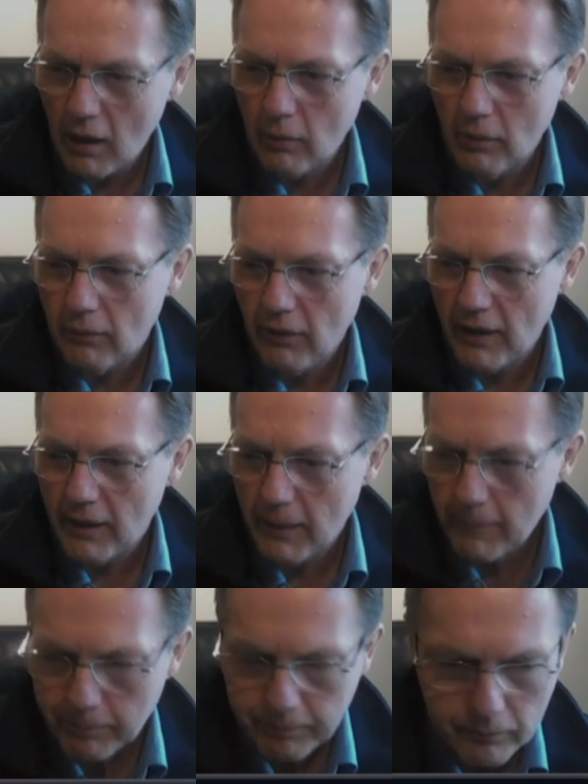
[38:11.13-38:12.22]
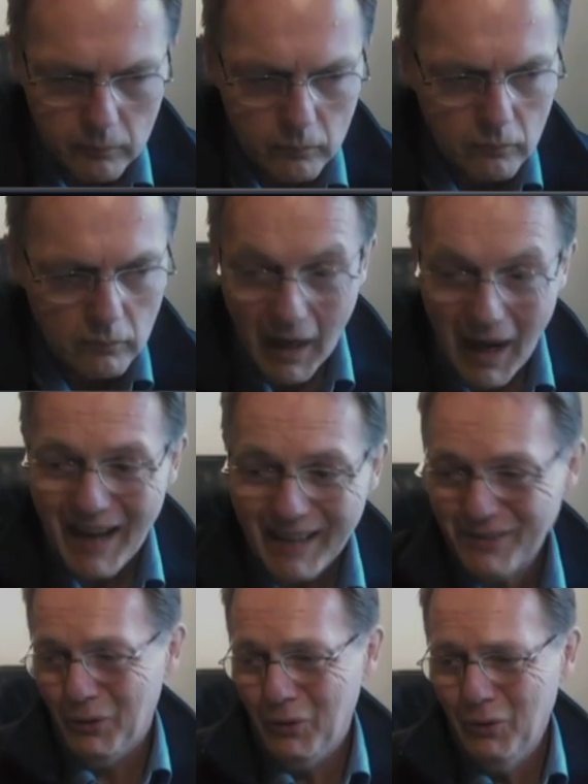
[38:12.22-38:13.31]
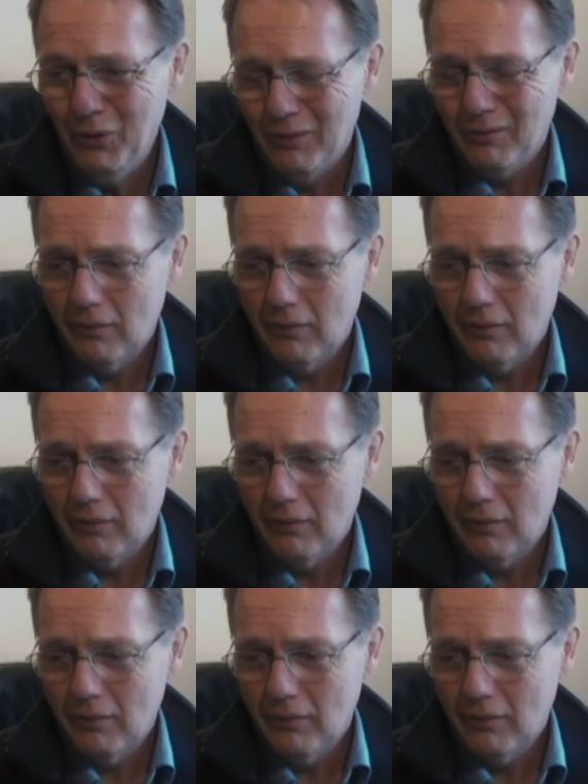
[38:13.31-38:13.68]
I wouldn't fade it at all.